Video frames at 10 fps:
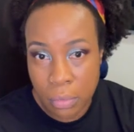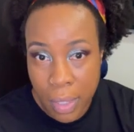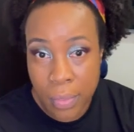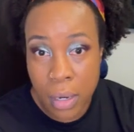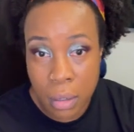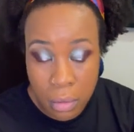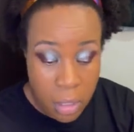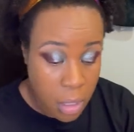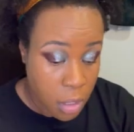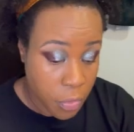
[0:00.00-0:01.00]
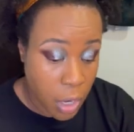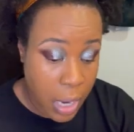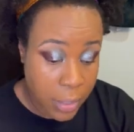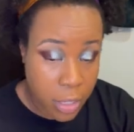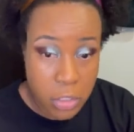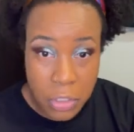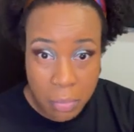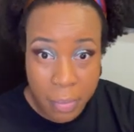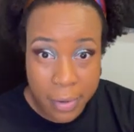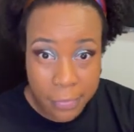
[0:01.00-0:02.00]
their highlighters are some
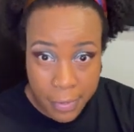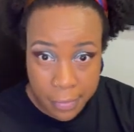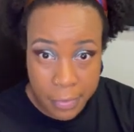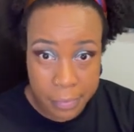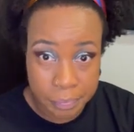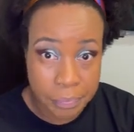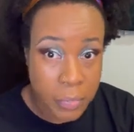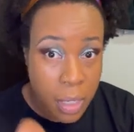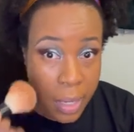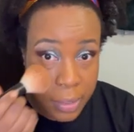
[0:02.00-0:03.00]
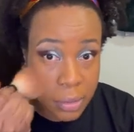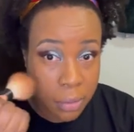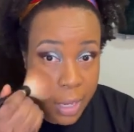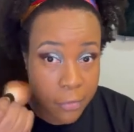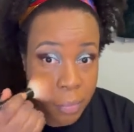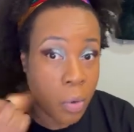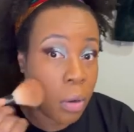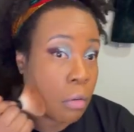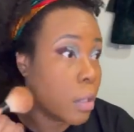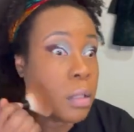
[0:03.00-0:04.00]
of my favorite. I still have them
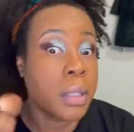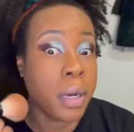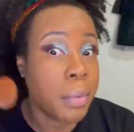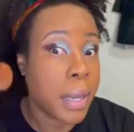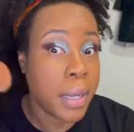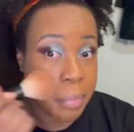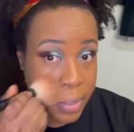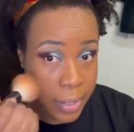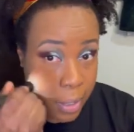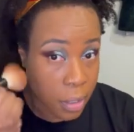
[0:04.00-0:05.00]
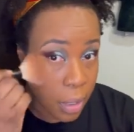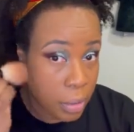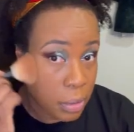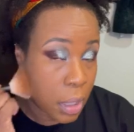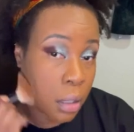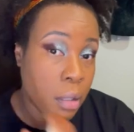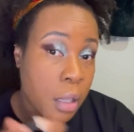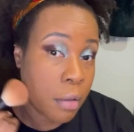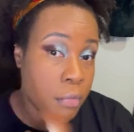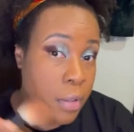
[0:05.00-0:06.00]
all right there behind me in that closet. I
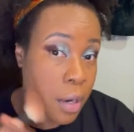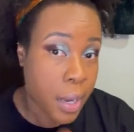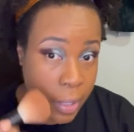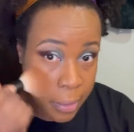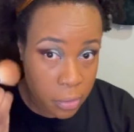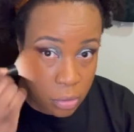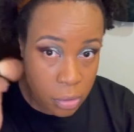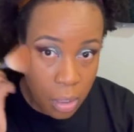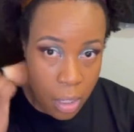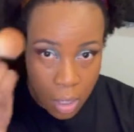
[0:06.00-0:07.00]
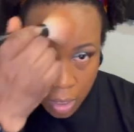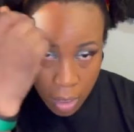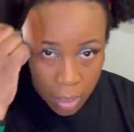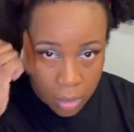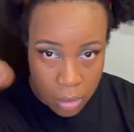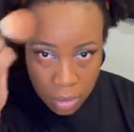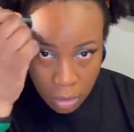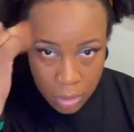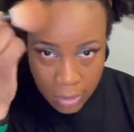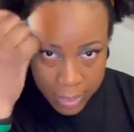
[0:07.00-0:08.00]
love their highlighters. You know,
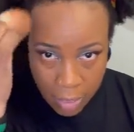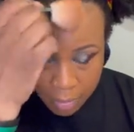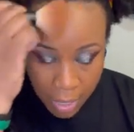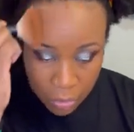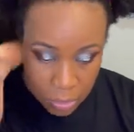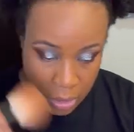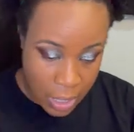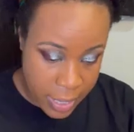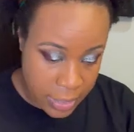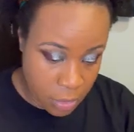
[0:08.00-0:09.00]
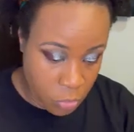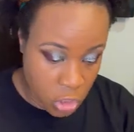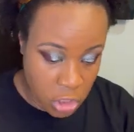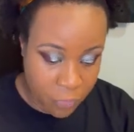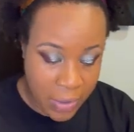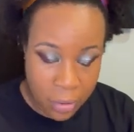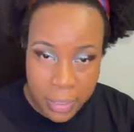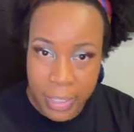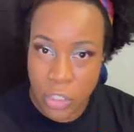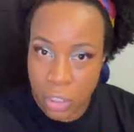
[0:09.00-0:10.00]
this setting powder is nice. It was just the
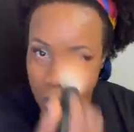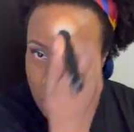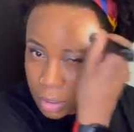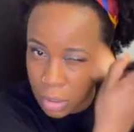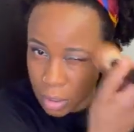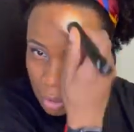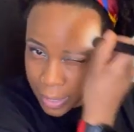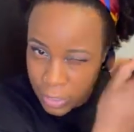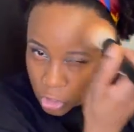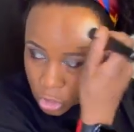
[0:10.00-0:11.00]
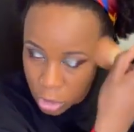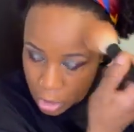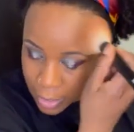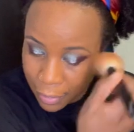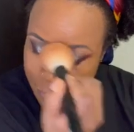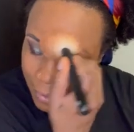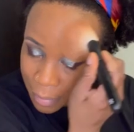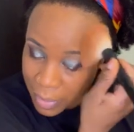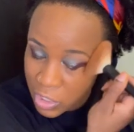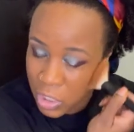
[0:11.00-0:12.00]
foundation and concealer. I just could not find
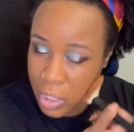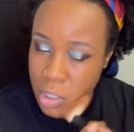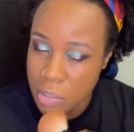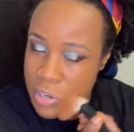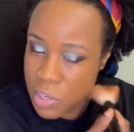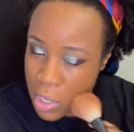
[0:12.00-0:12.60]
my shade in it.